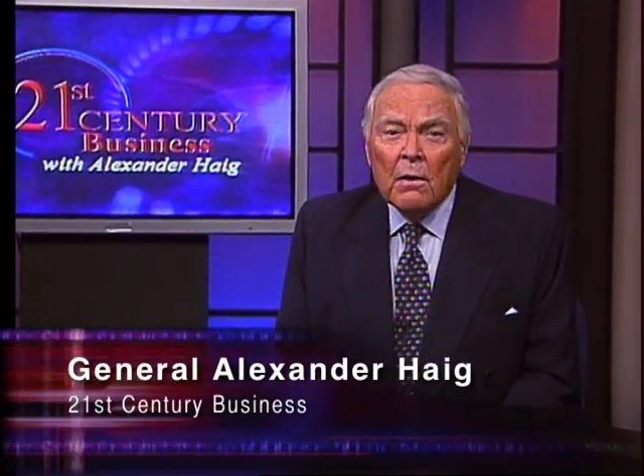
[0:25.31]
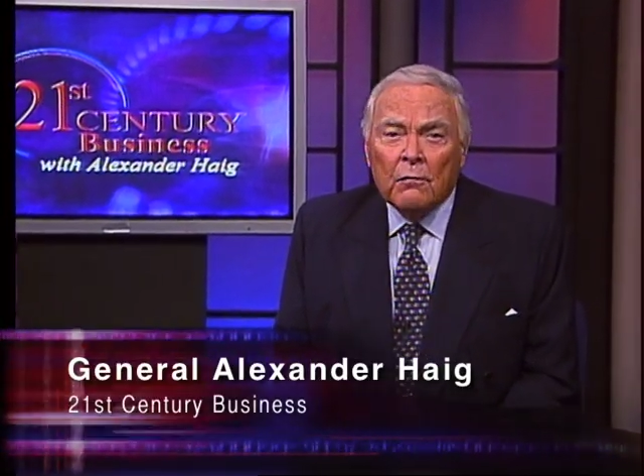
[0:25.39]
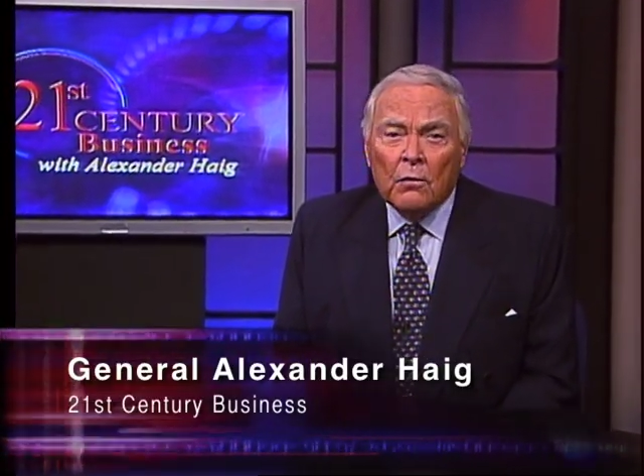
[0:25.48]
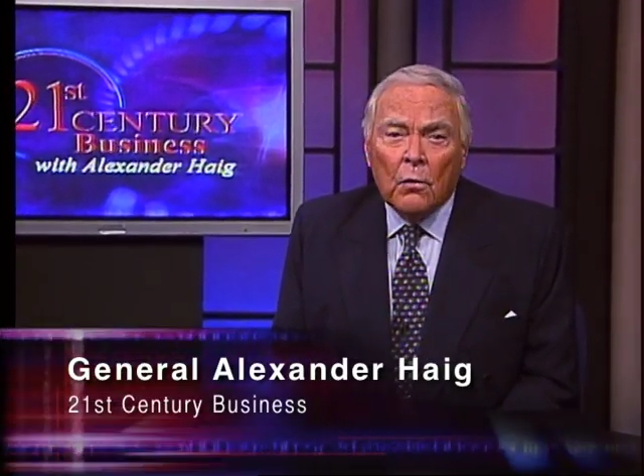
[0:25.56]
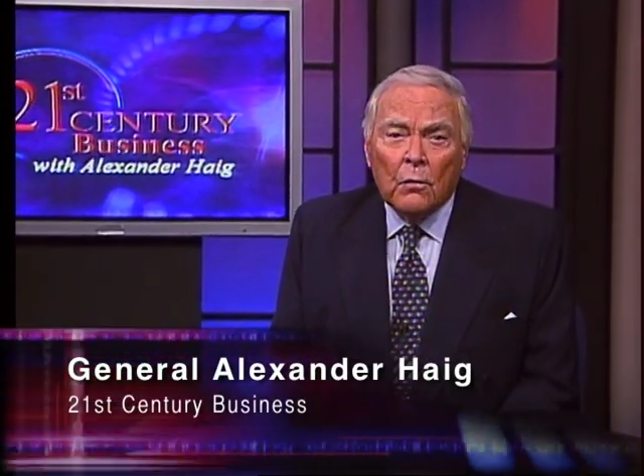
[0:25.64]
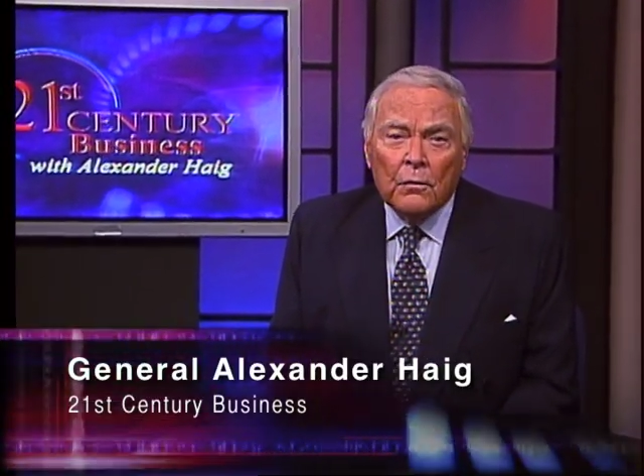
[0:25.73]

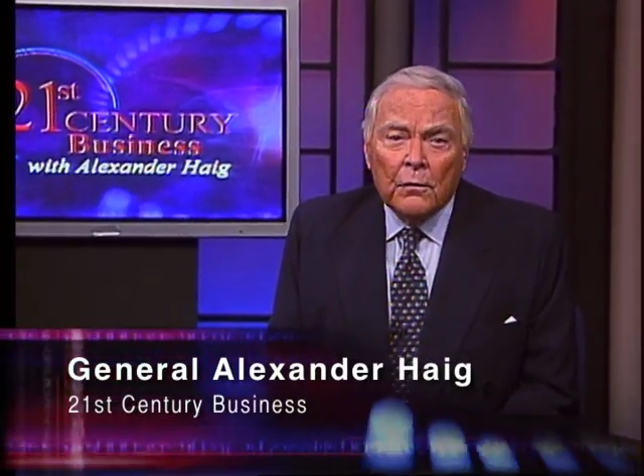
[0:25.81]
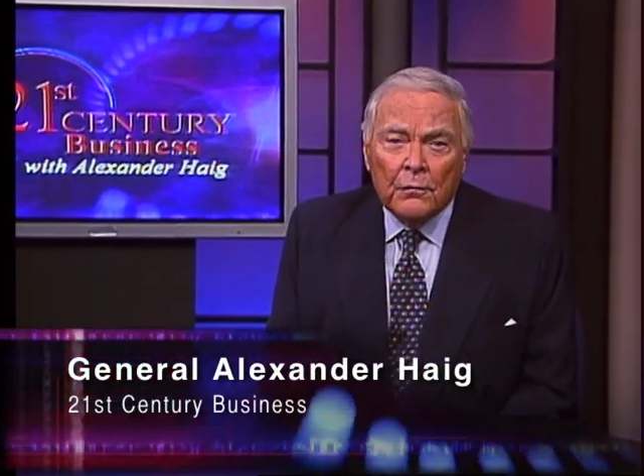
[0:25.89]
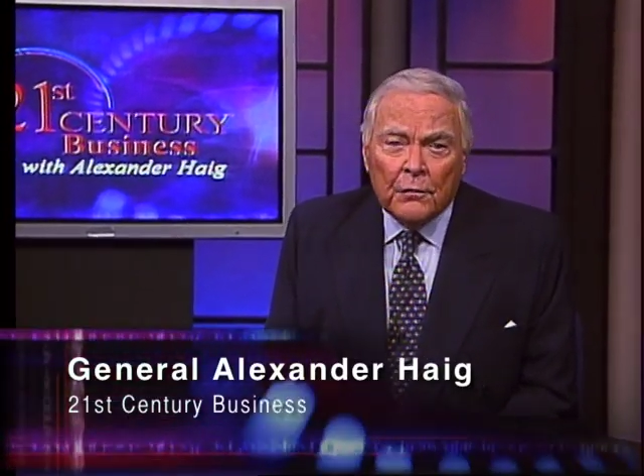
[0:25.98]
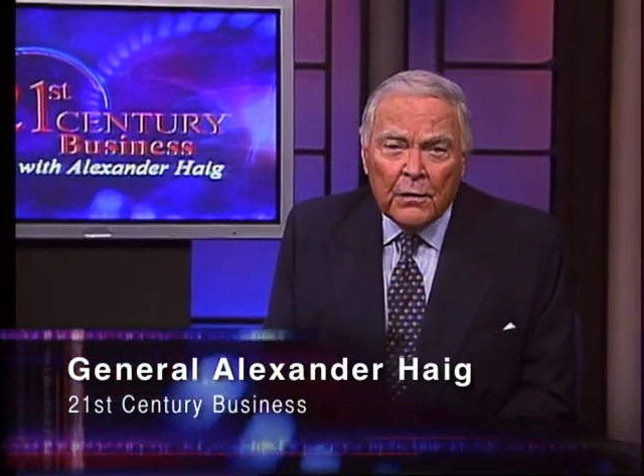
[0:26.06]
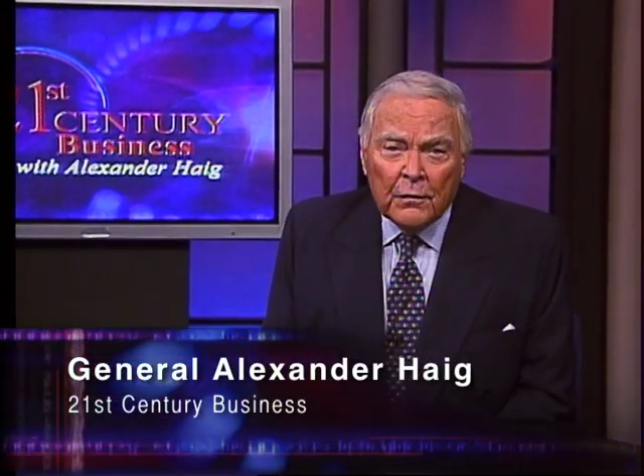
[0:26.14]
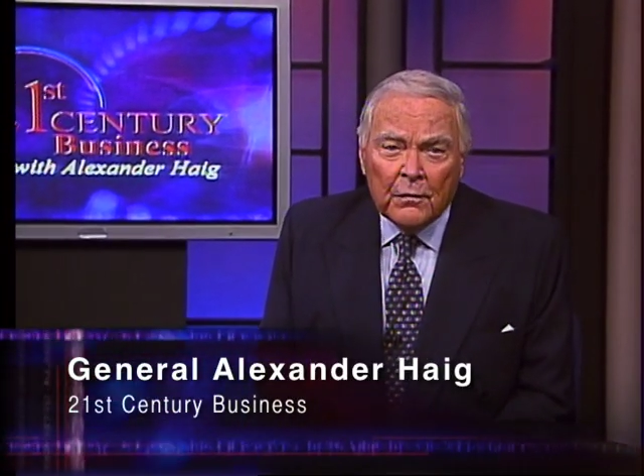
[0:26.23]
for over
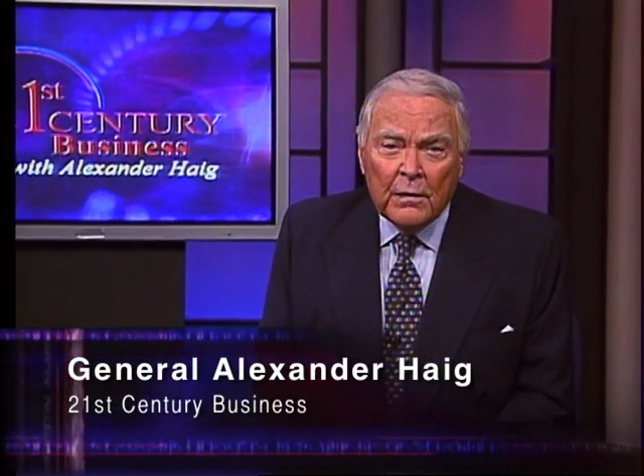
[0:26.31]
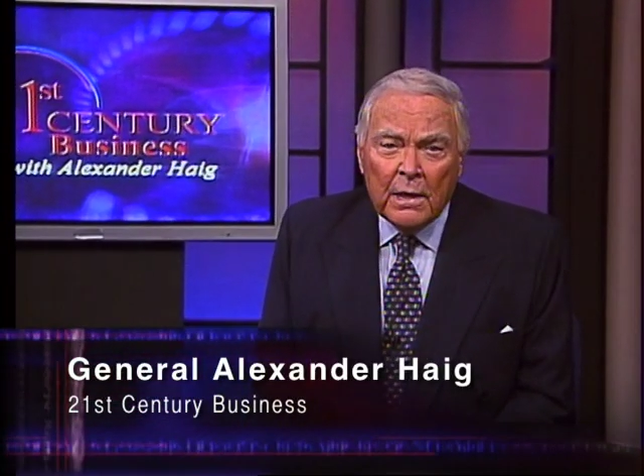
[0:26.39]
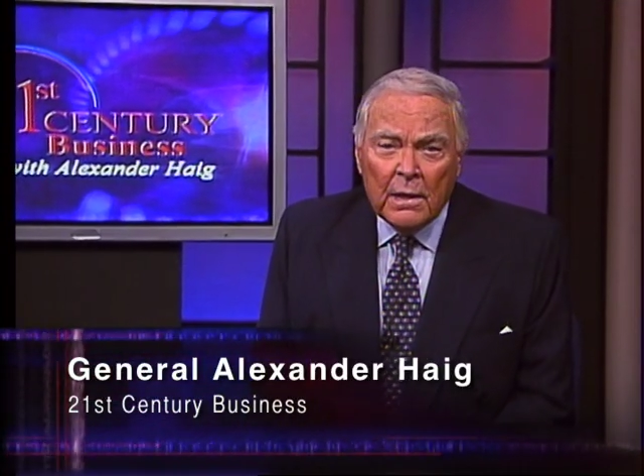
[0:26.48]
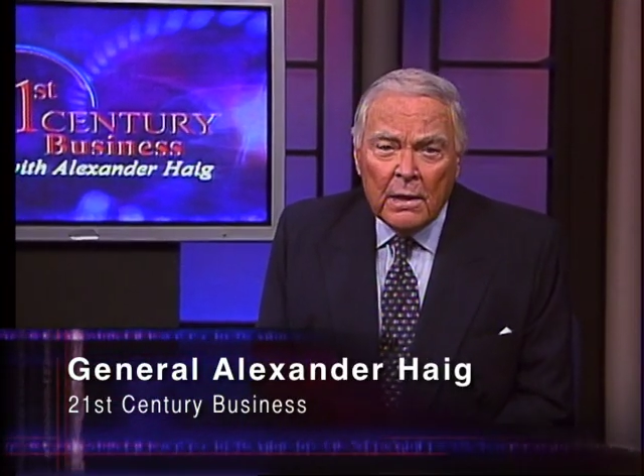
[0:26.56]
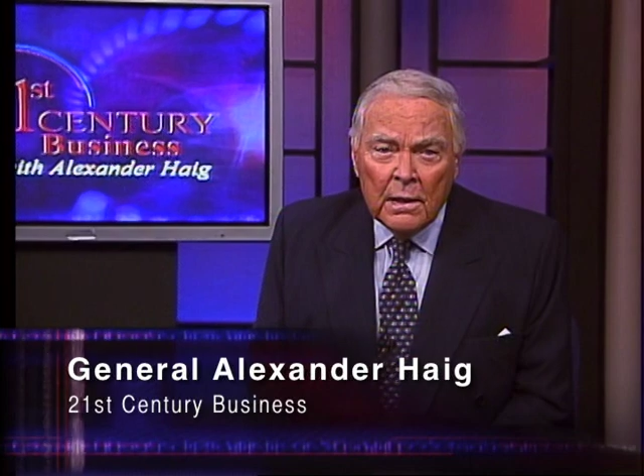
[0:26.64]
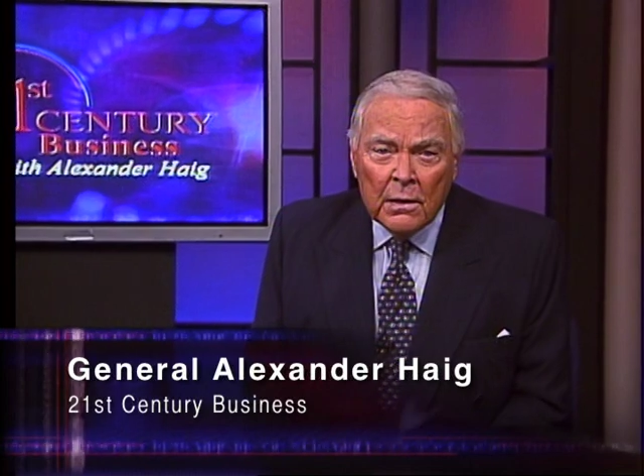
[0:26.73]
50
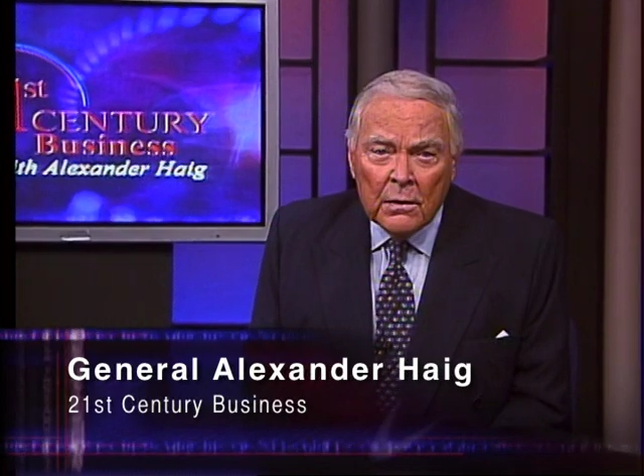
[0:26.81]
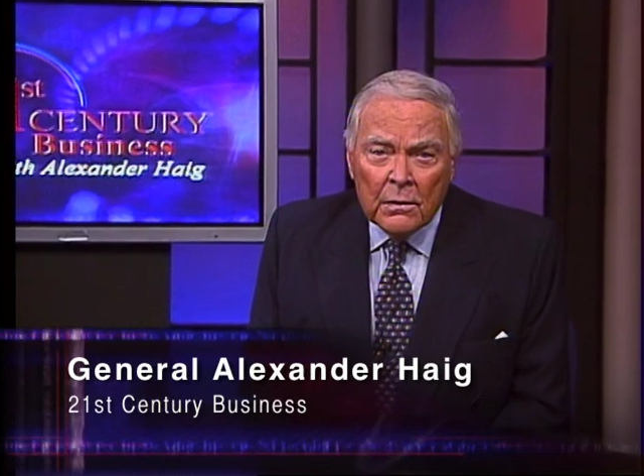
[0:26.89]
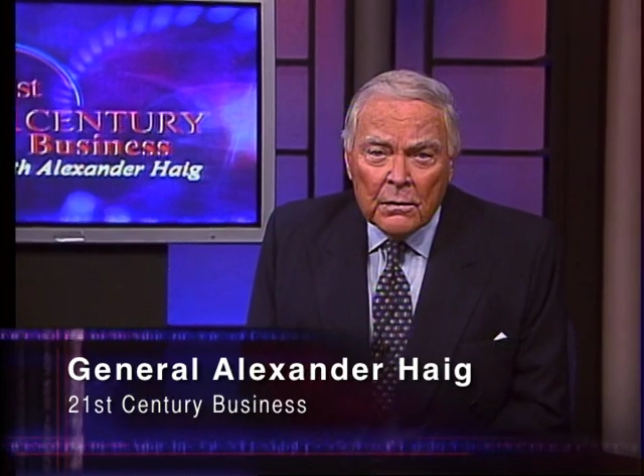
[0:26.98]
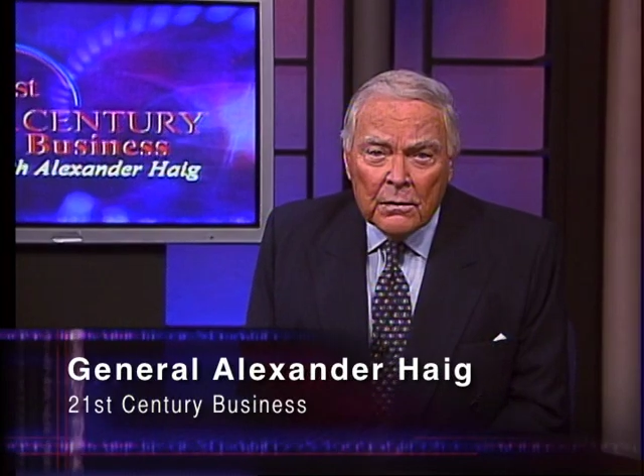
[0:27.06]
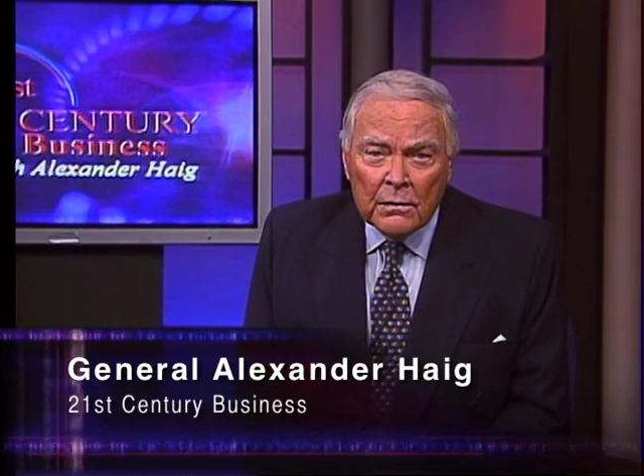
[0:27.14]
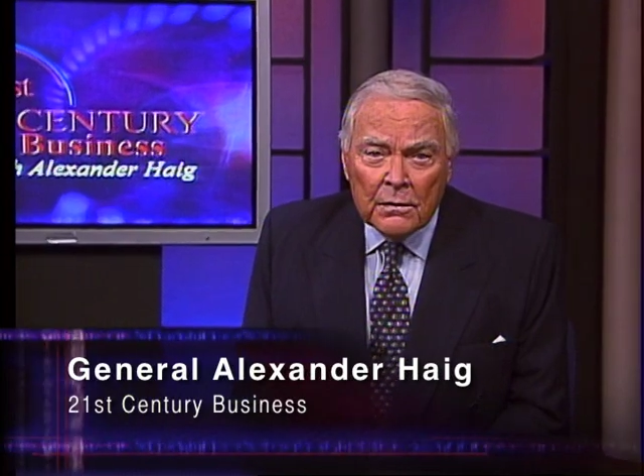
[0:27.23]

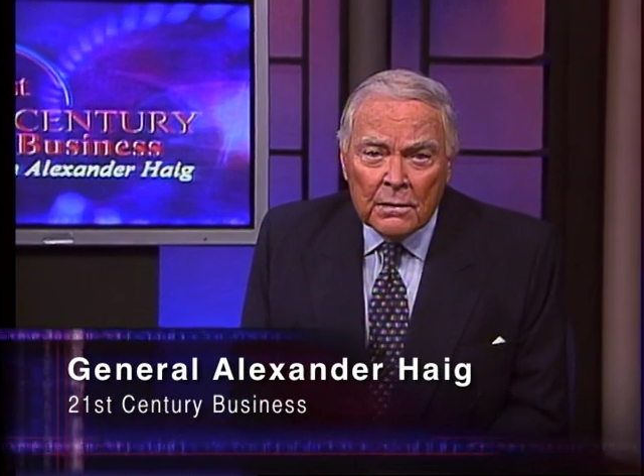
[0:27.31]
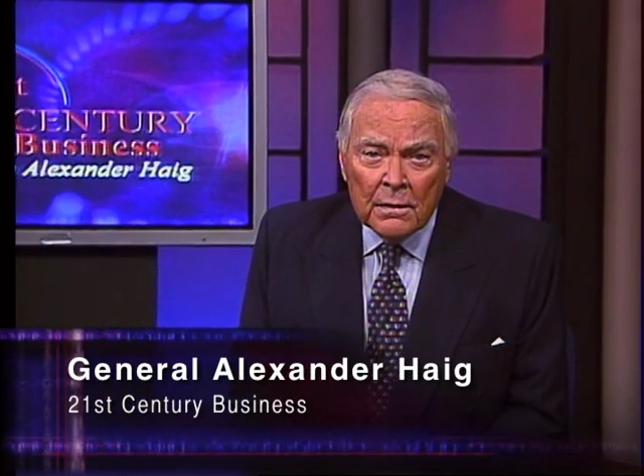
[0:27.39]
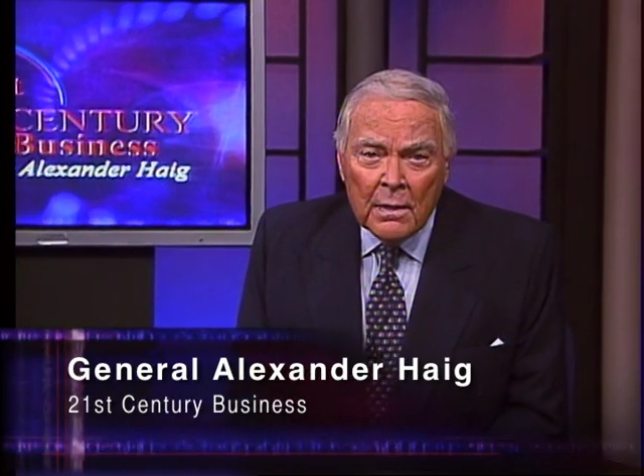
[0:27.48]
years.